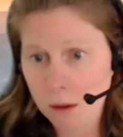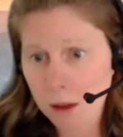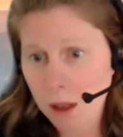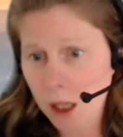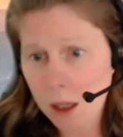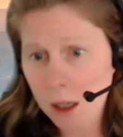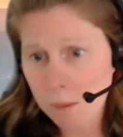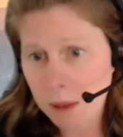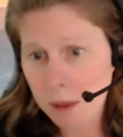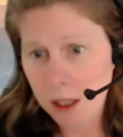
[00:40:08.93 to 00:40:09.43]
a
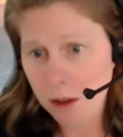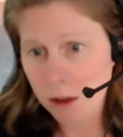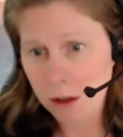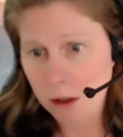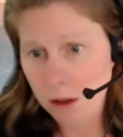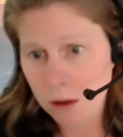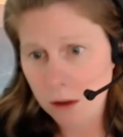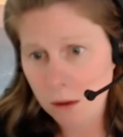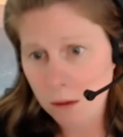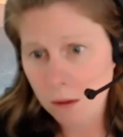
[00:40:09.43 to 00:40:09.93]
lot of
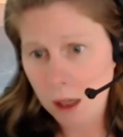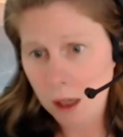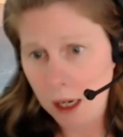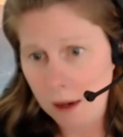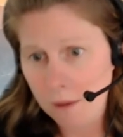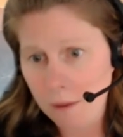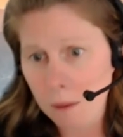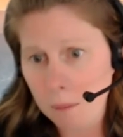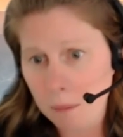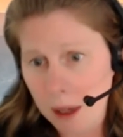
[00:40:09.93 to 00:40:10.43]
patients do
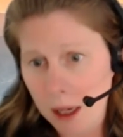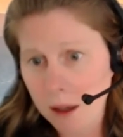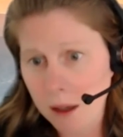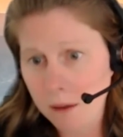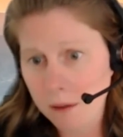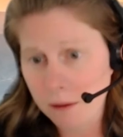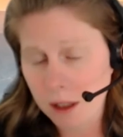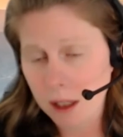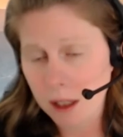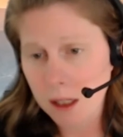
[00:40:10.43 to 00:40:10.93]
have a
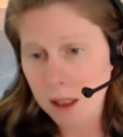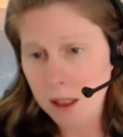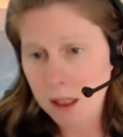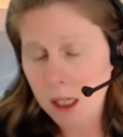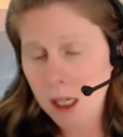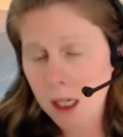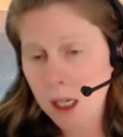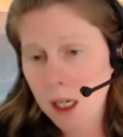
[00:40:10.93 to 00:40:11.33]
benefit.